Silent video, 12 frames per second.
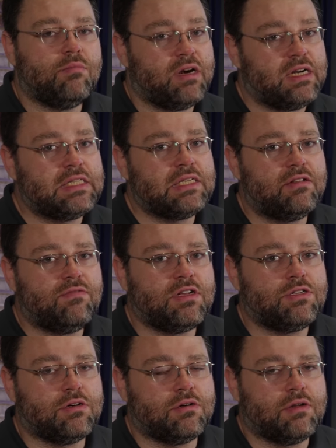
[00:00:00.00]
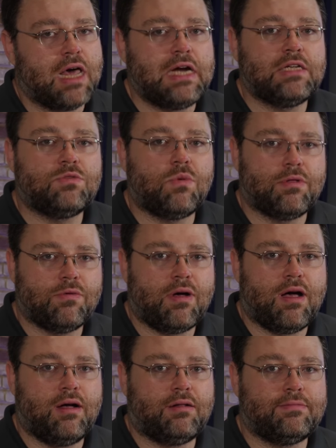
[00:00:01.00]
but it is an adventure and it is
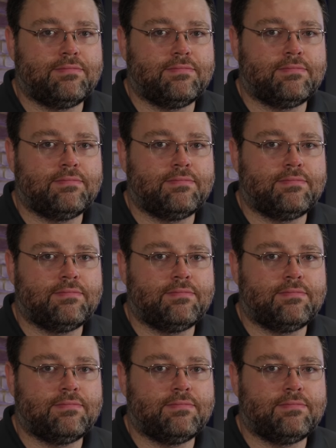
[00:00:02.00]
worthwhile.